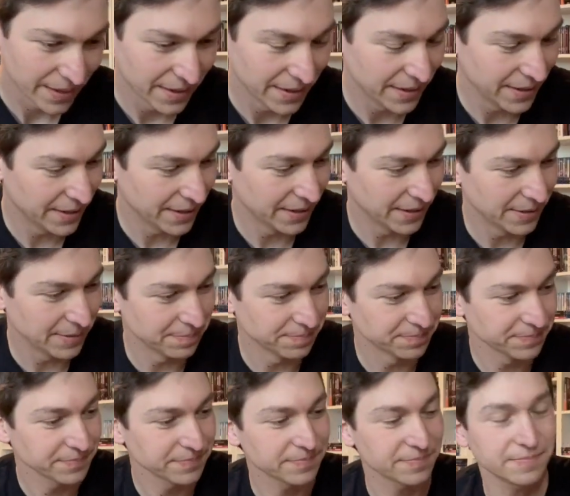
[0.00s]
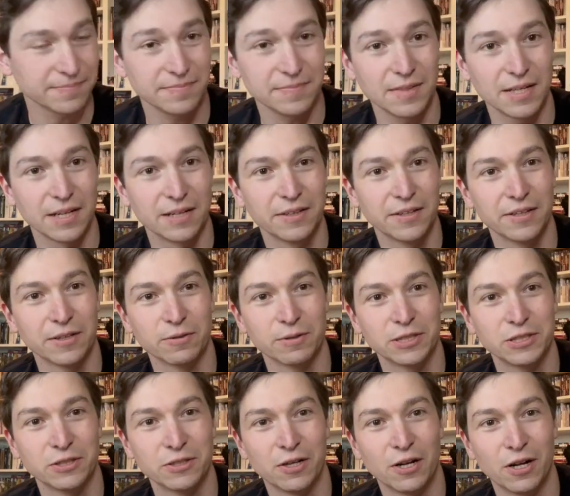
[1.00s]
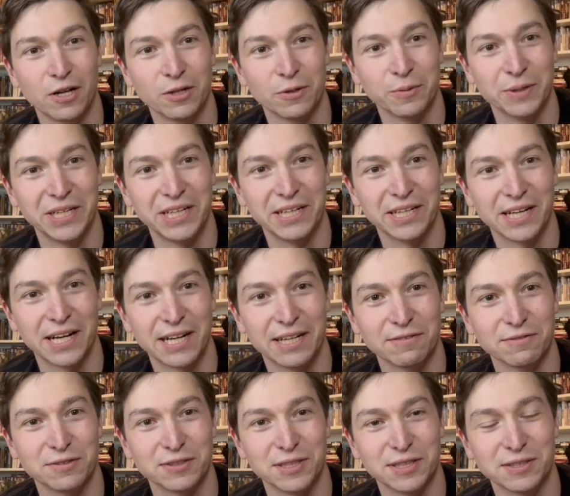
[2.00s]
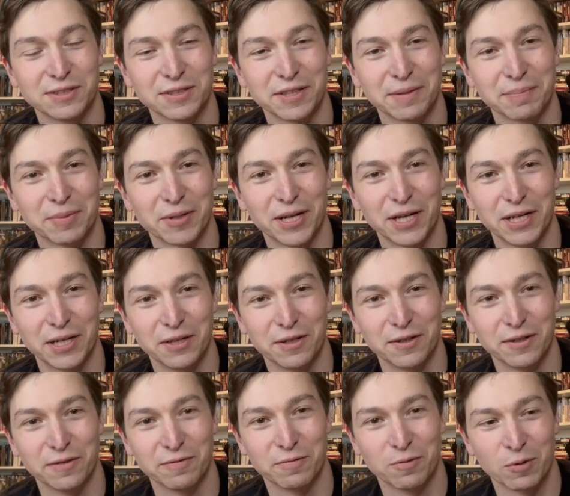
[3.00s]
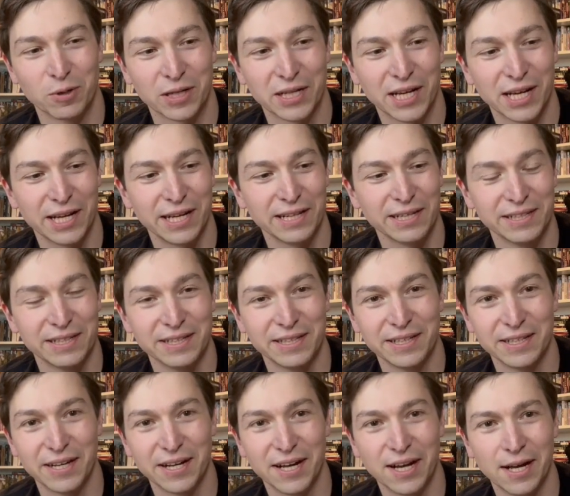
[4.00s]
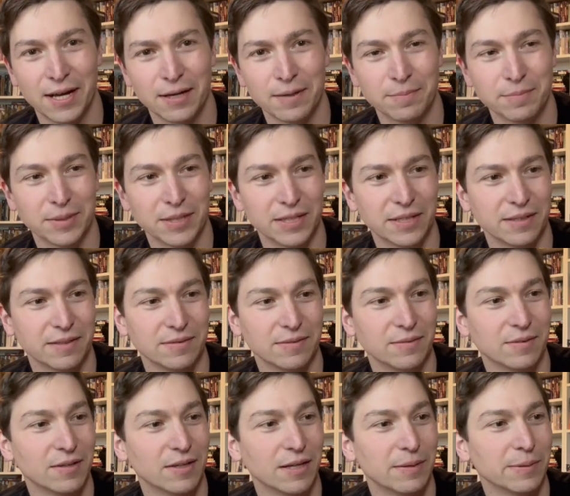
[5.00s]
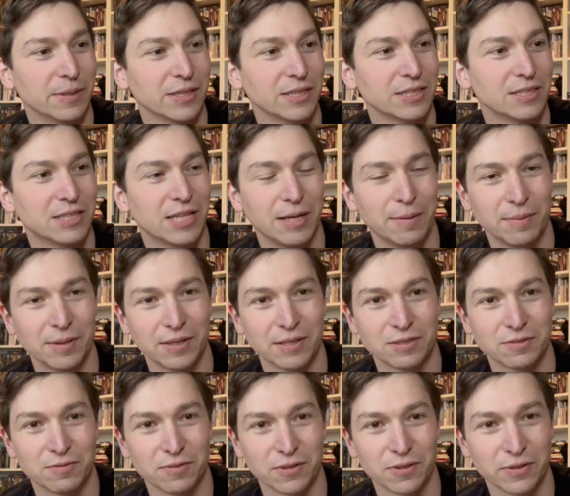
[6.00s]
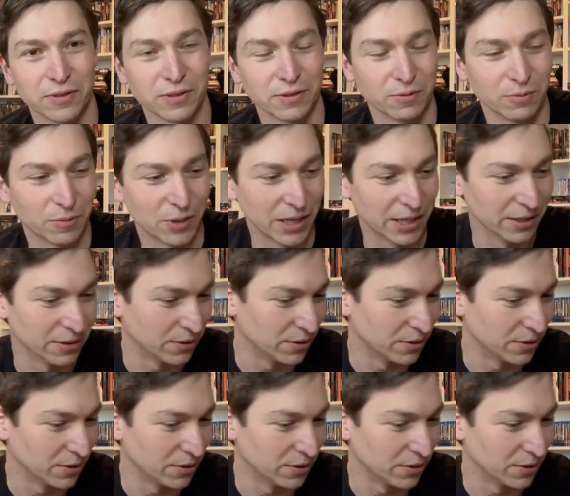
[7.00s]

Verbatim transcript: Um, the original Halloween. I have since upgraded to the 4K, um, but I'm at least keeping this for a little while